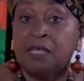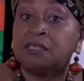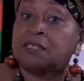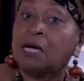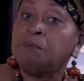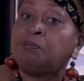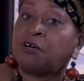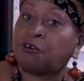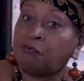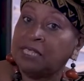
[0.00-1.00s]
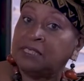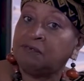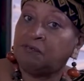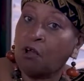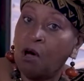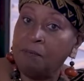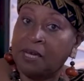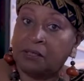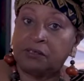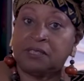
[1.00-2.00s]
some progressive
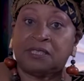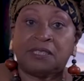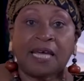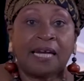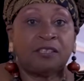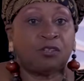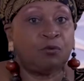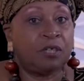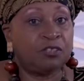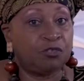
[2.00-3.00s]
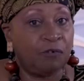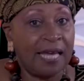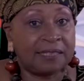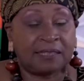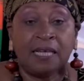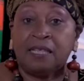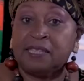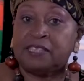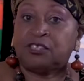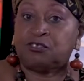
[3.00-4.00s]
lawmakers decided to address
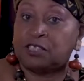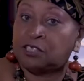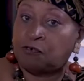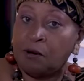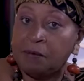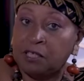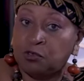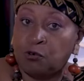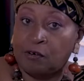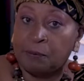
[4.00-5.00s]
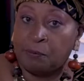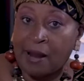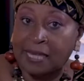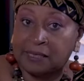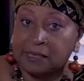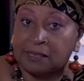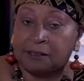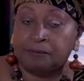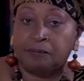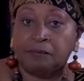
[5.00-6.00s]
this discriminatory practice.